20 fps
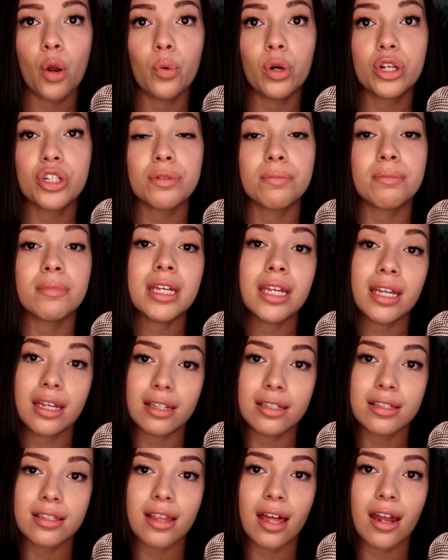which
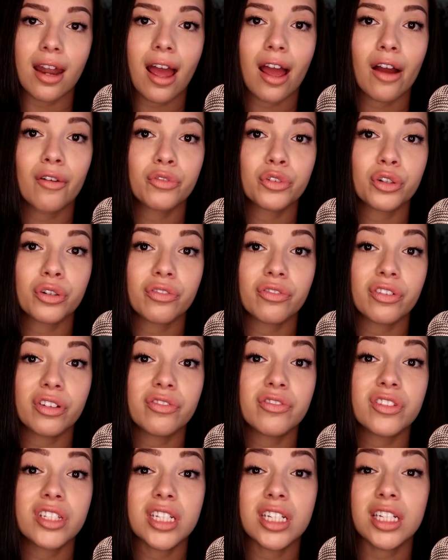means that after
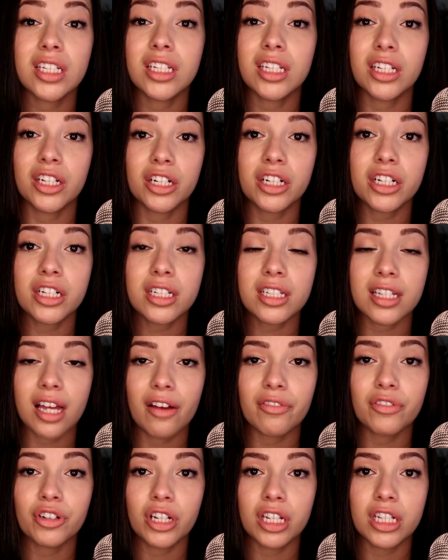15 years,
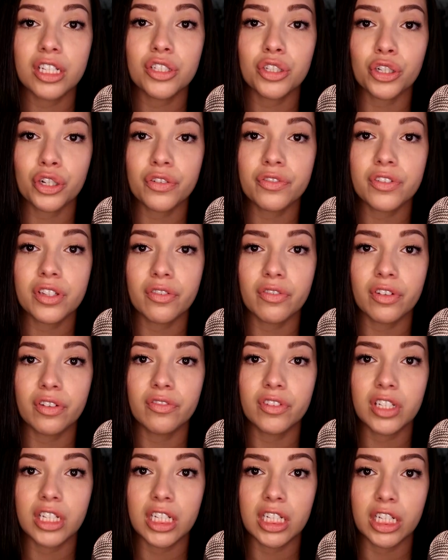after he serves the
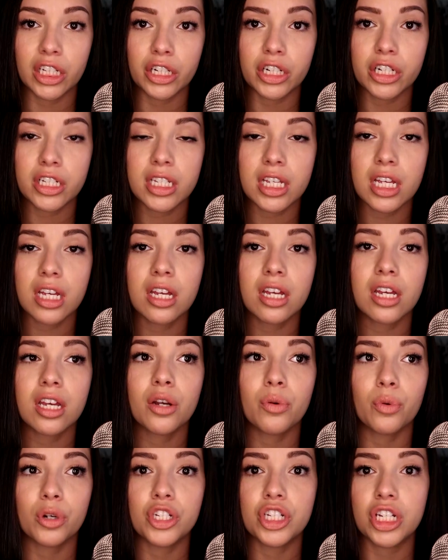15 years,
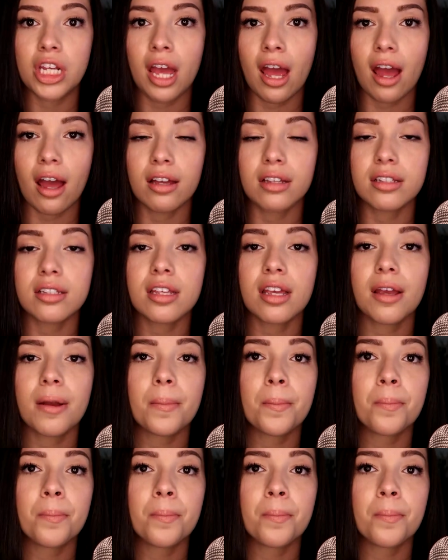which he has,